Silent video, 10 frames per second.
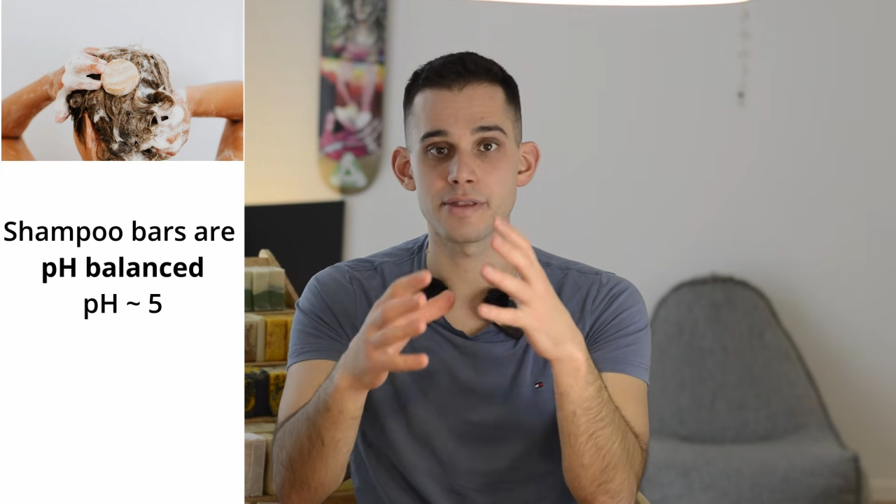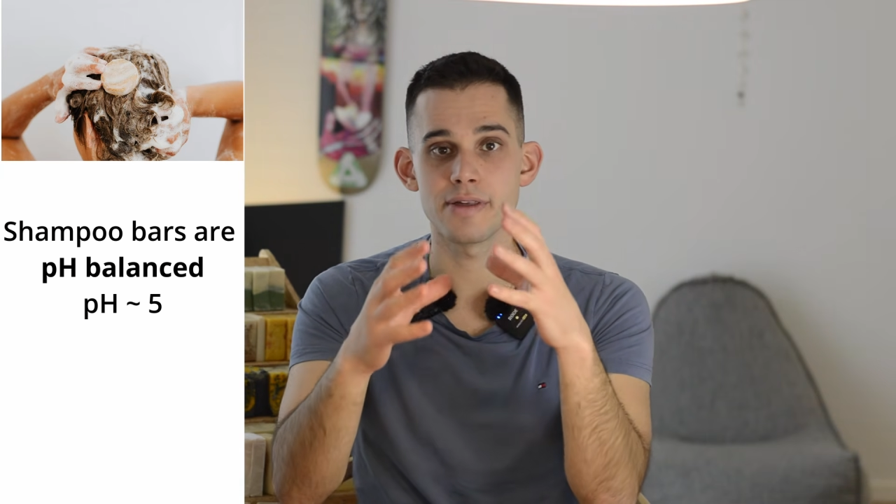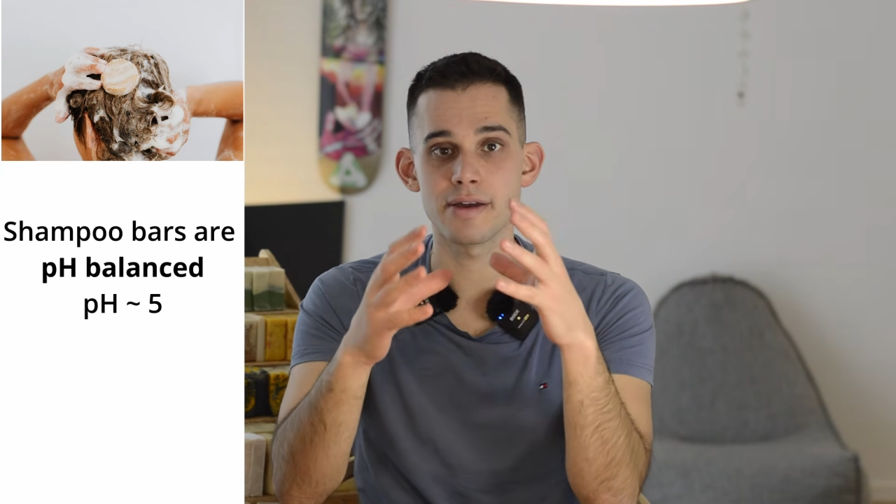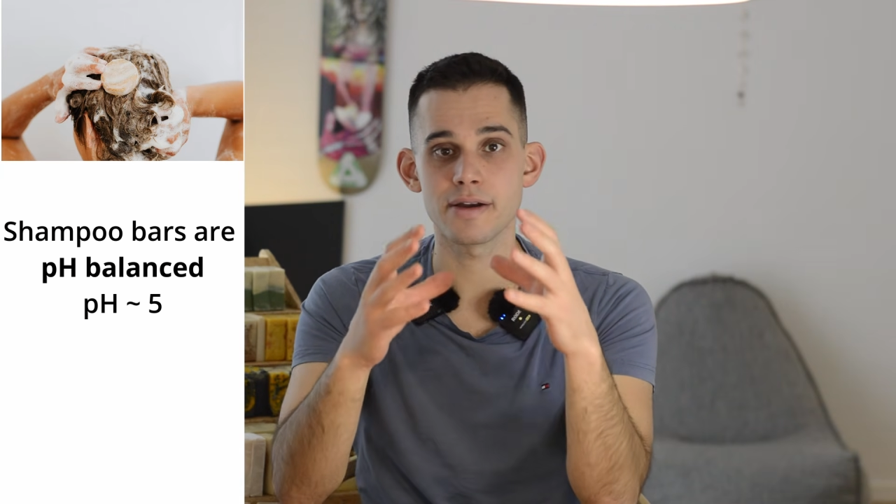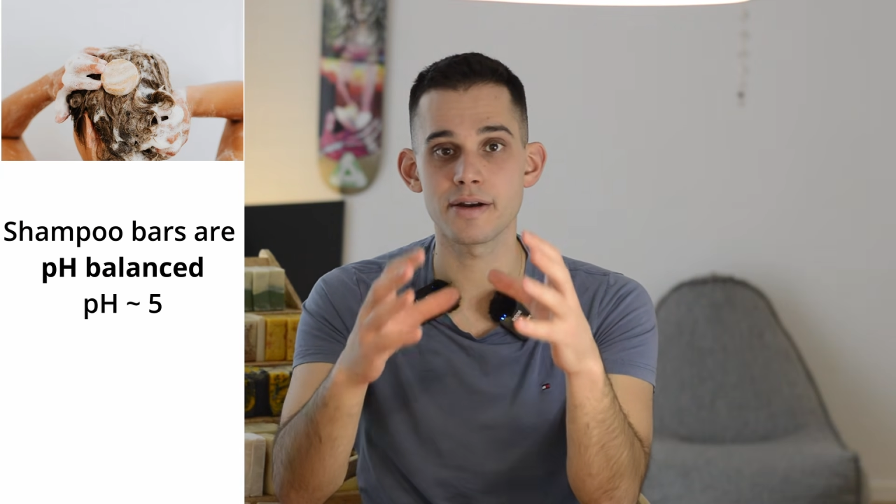
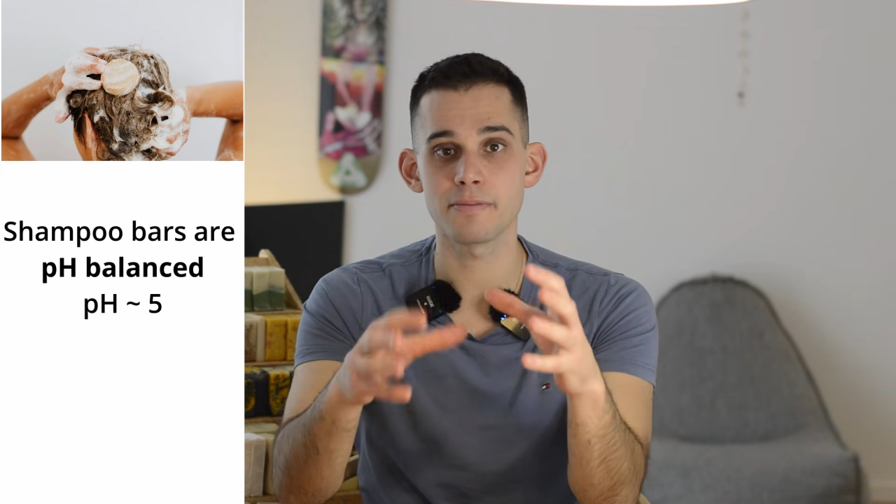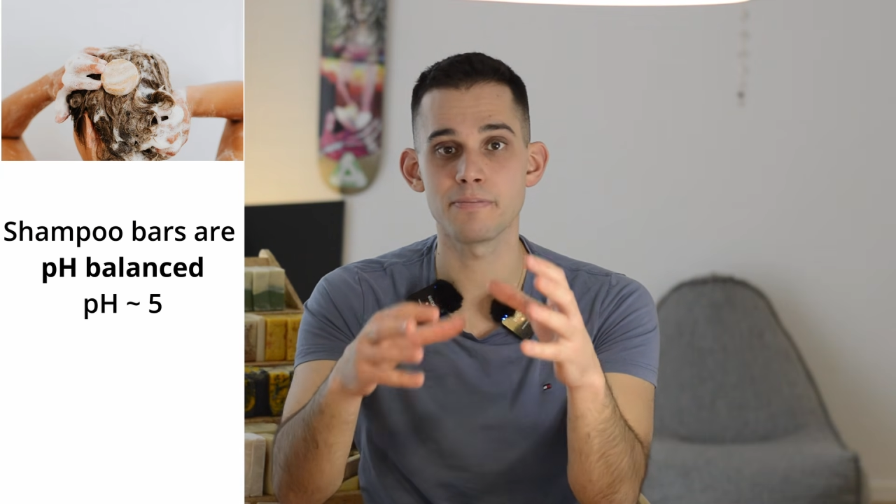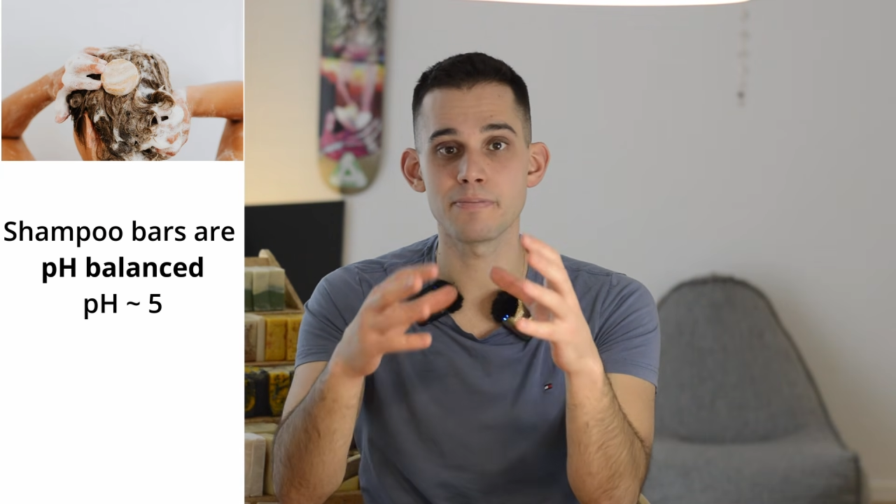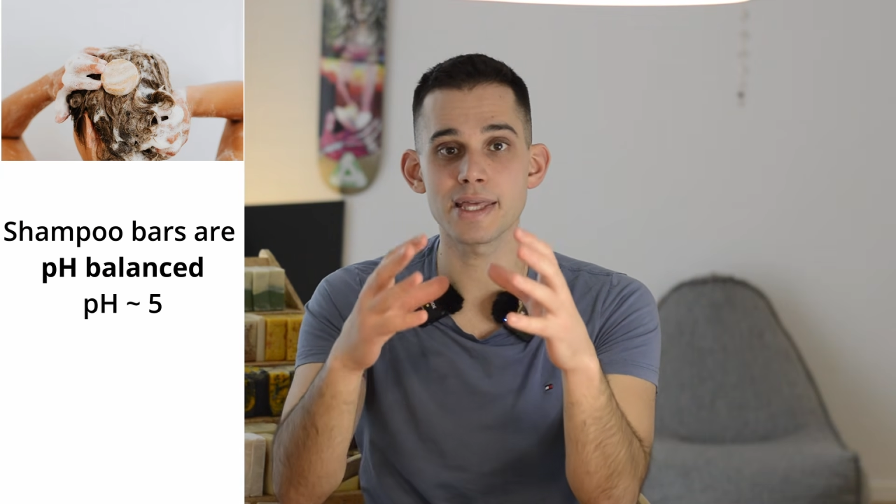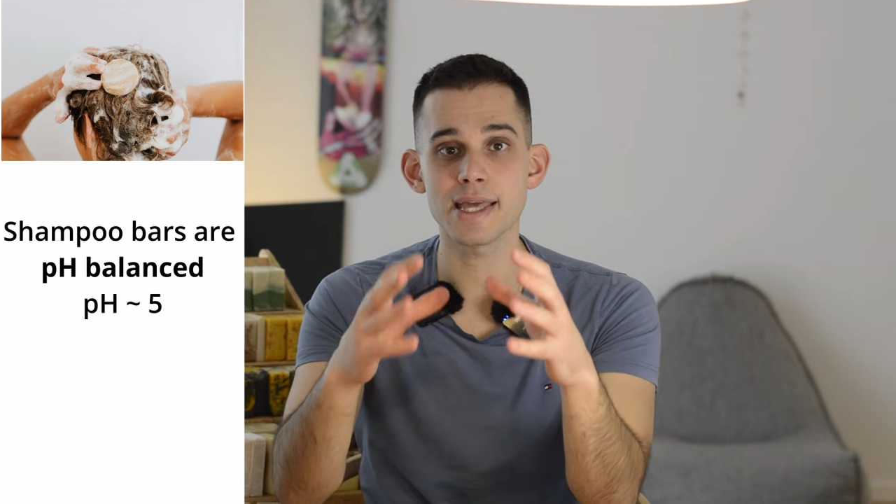they're
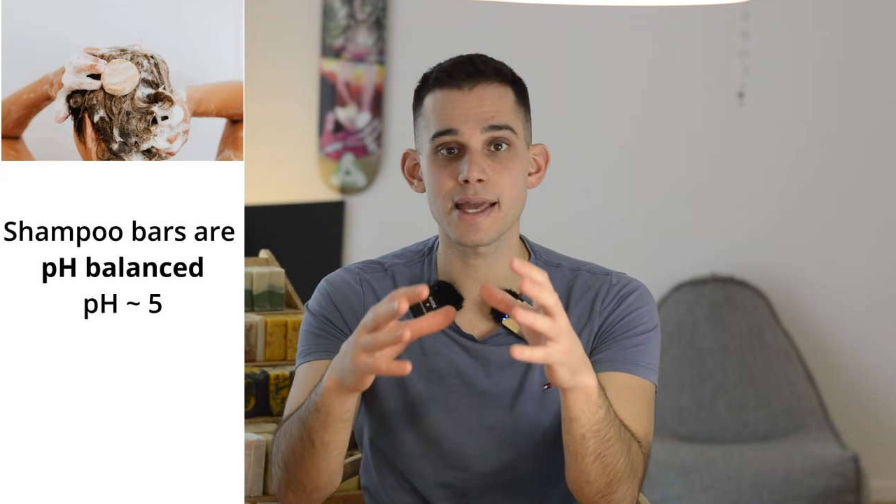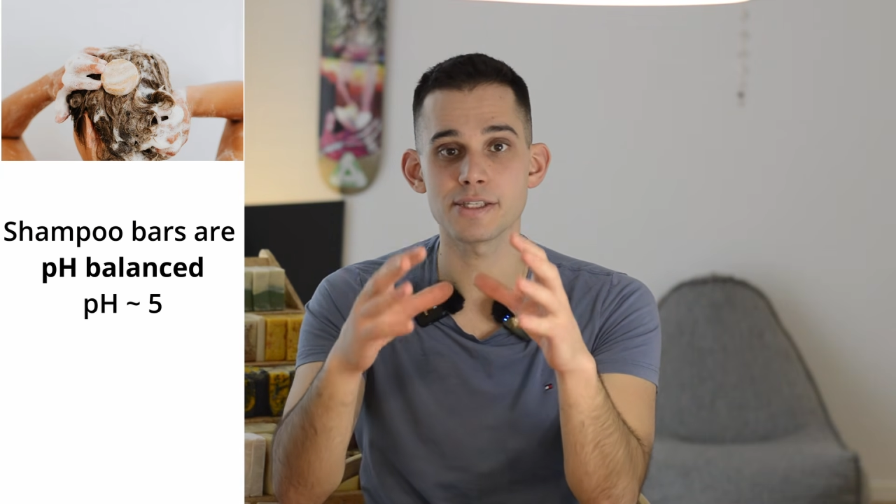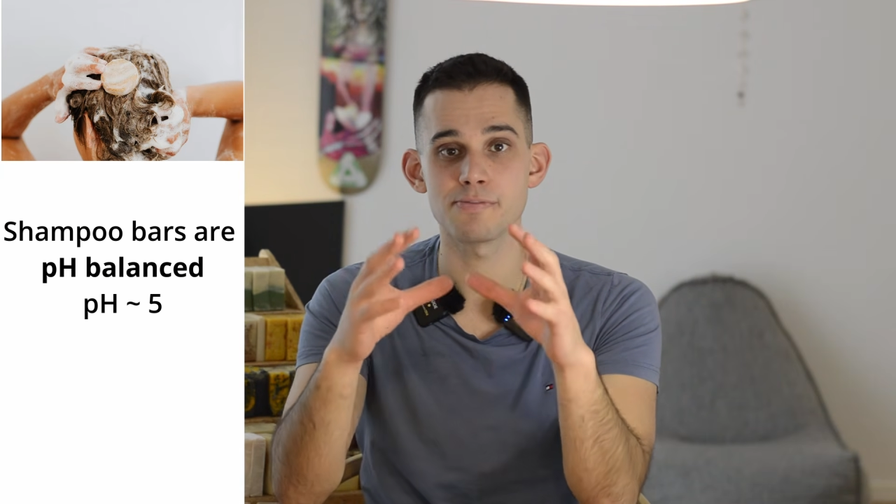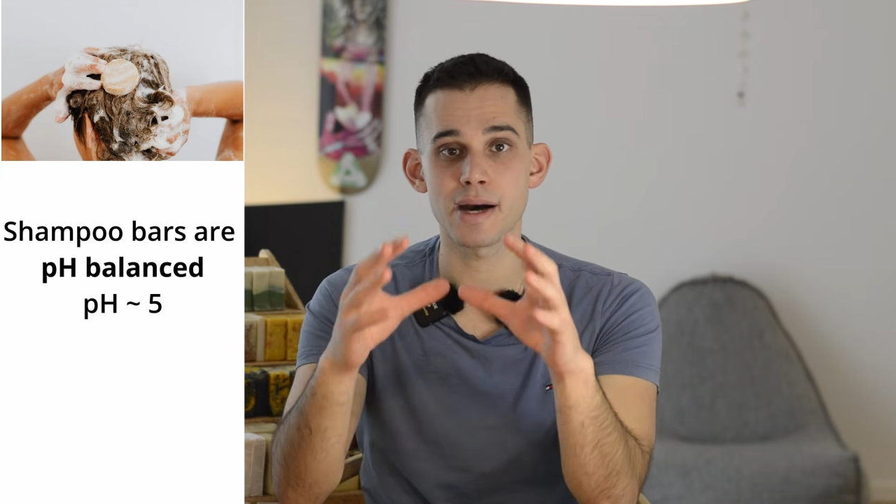pH